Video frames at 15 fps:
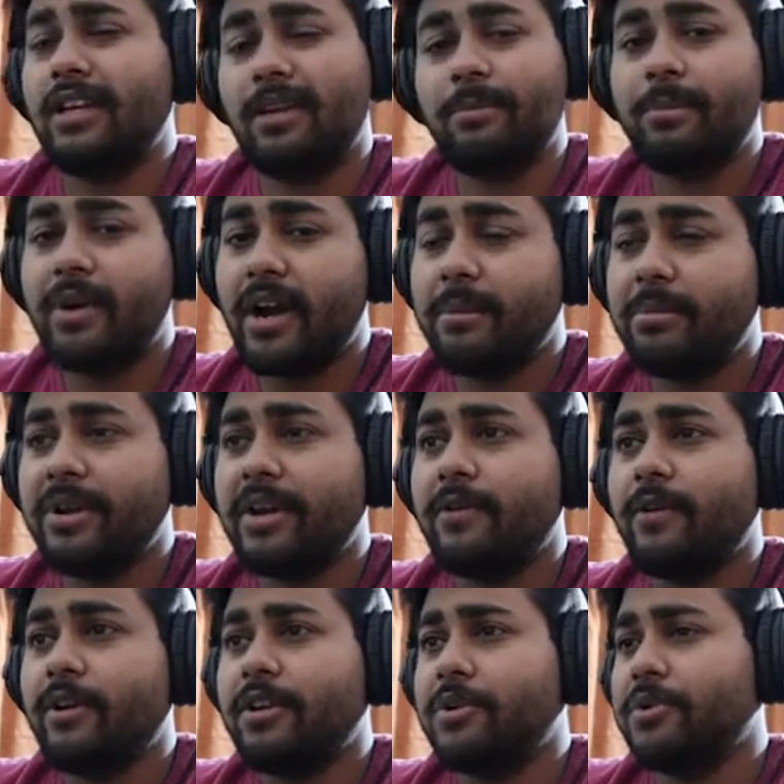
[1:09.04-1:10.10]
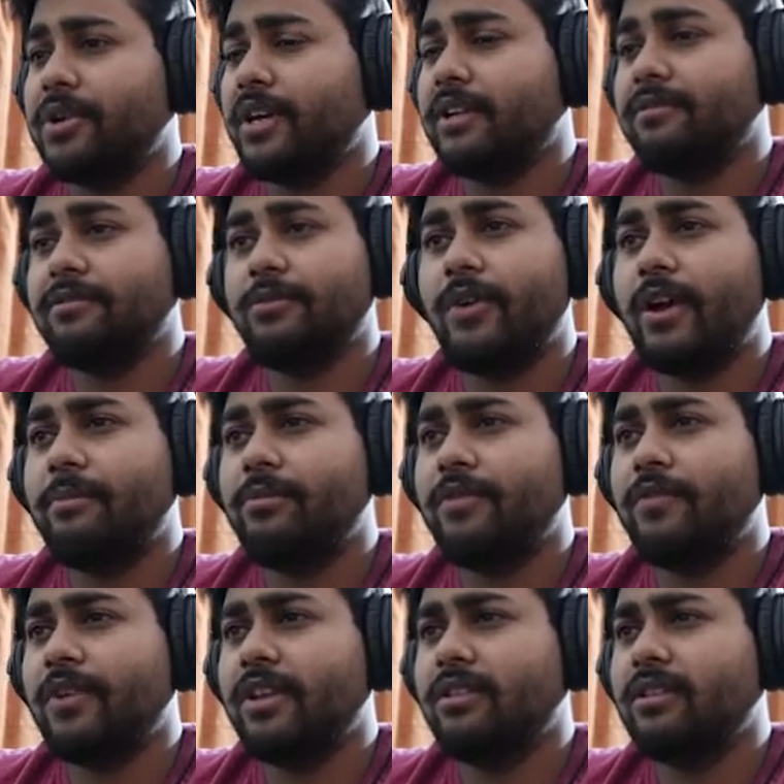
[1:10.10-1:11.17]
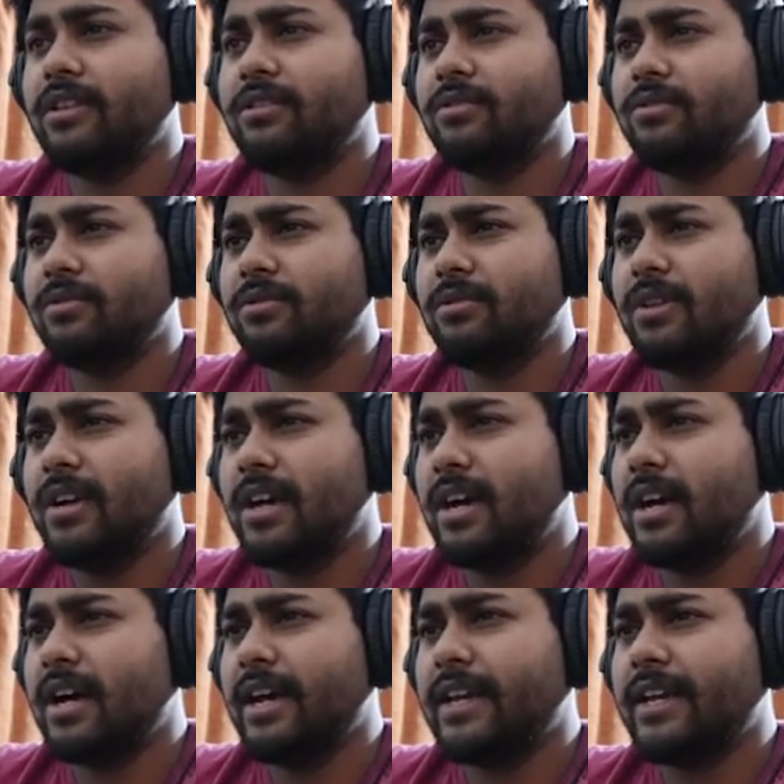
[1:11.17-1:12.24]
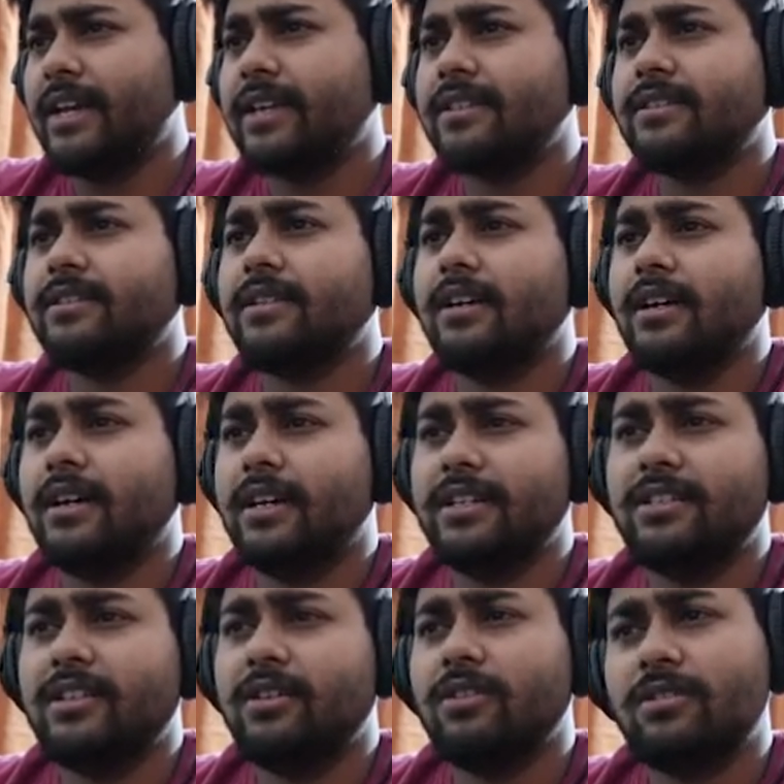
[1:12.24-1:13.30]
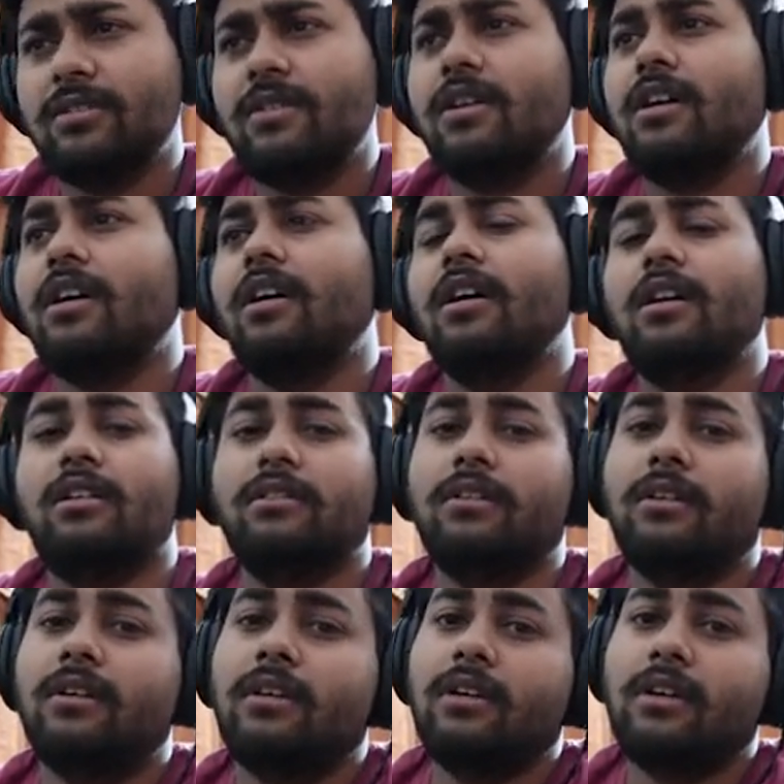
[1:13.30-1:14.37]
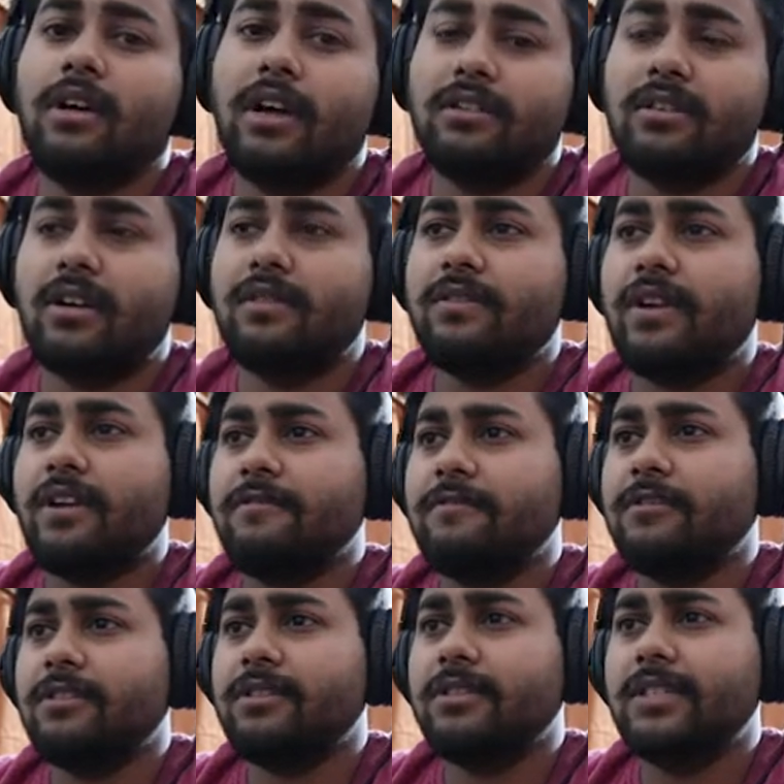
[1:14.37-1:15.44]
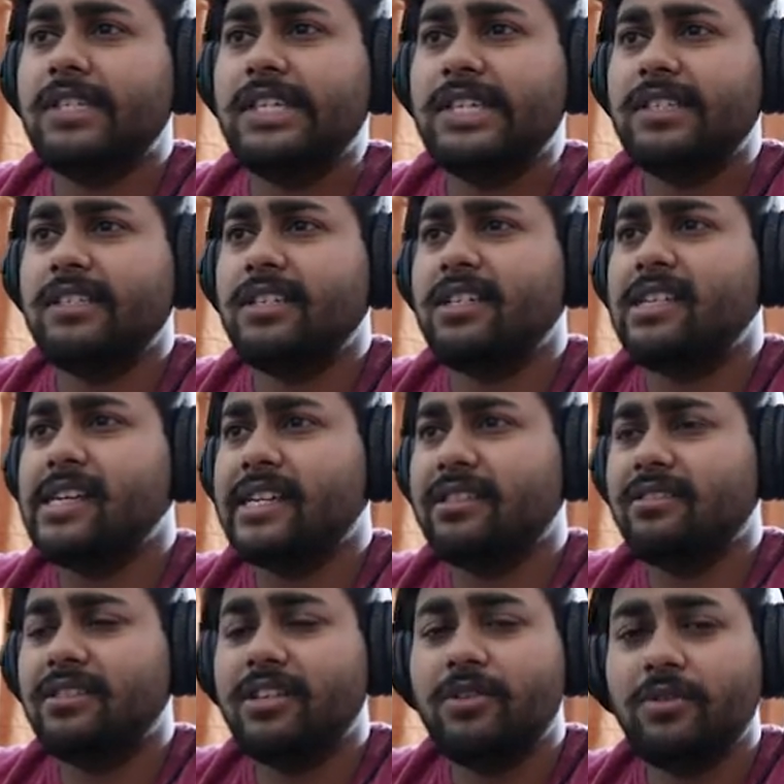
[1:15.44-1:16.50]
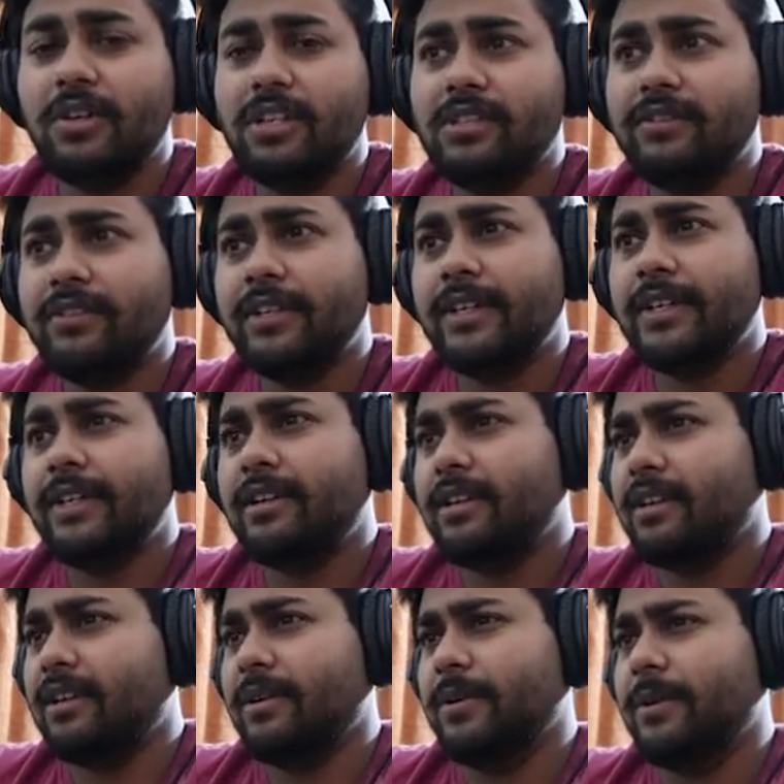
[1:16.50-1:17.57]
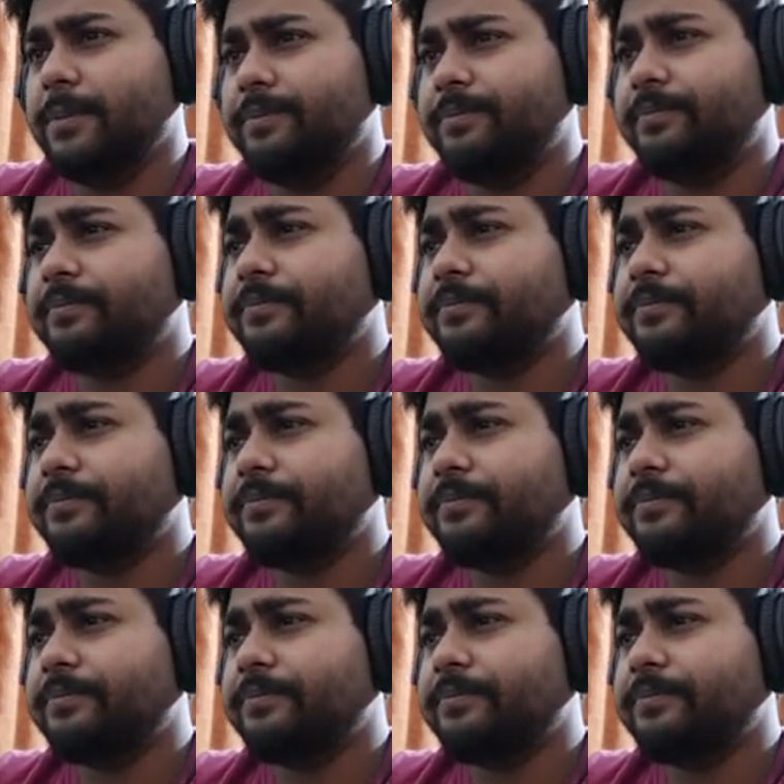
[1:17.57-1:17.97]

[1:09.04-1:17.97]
in a primary one you can swap between these two. I guess uh, it's also a assault rifle T C S G twelve, you know.